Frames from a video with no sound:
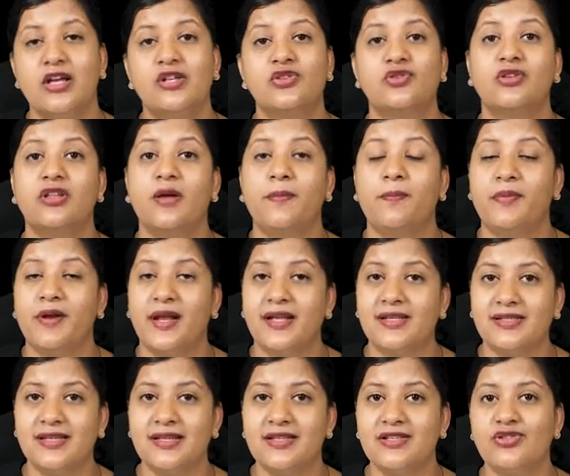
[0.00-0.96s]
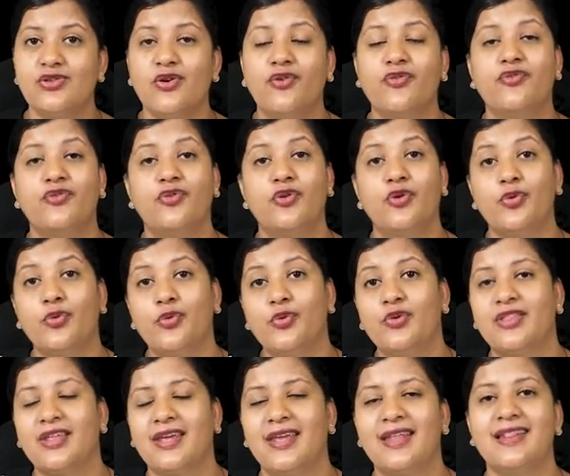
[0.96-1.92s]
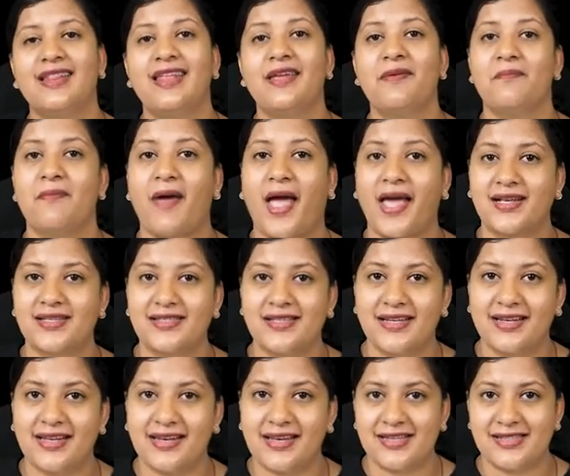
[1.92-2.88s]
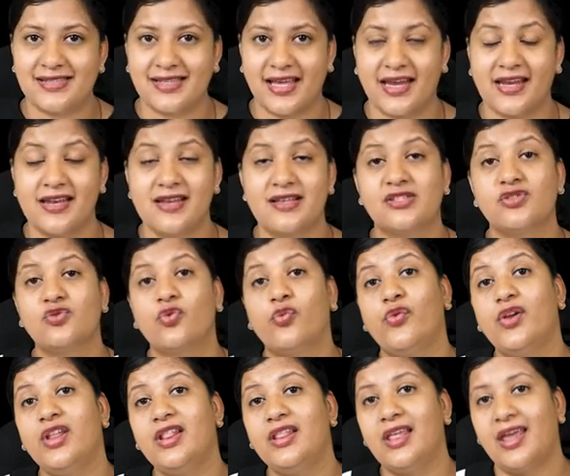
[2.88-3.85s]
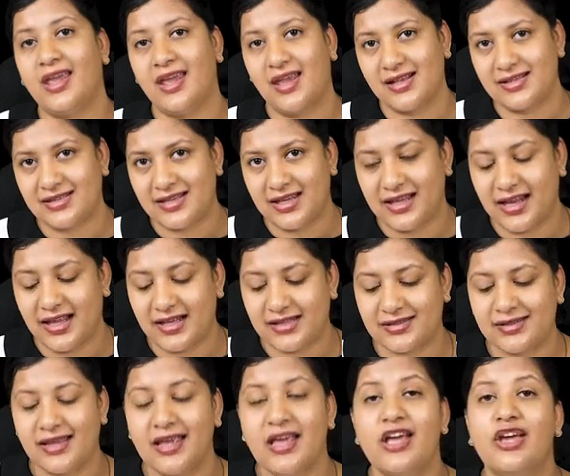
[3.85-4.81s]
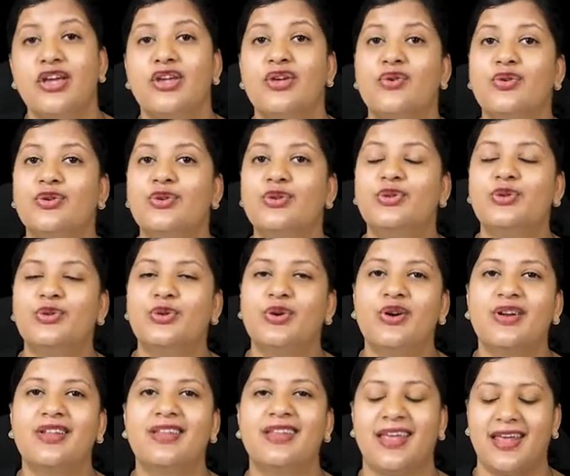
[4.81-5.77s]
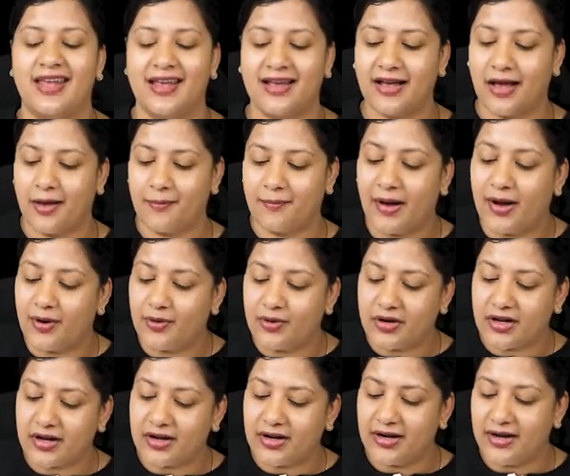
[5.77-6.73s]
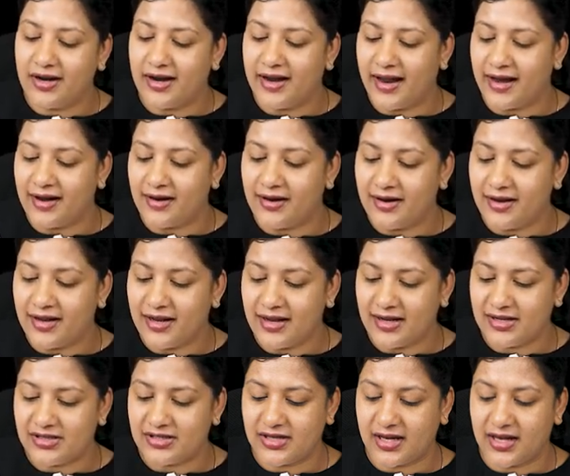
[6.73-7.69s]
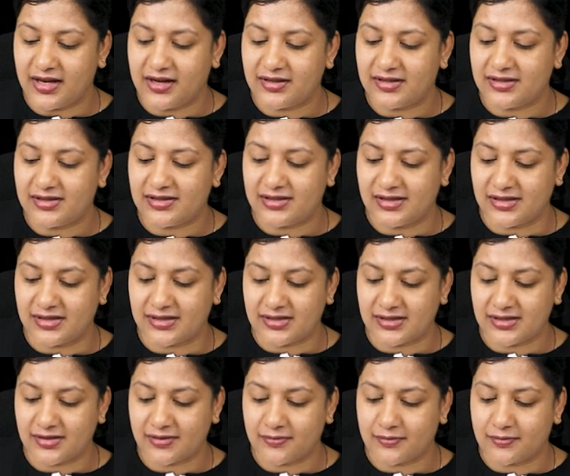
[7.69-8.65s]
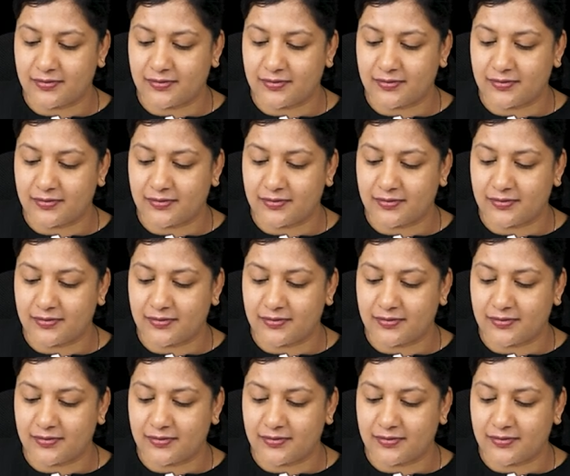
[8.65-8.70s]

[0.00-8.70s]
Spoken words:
So the presence of tooth in the maxillary sinus with haziness, you should think about a dentigerous cyst.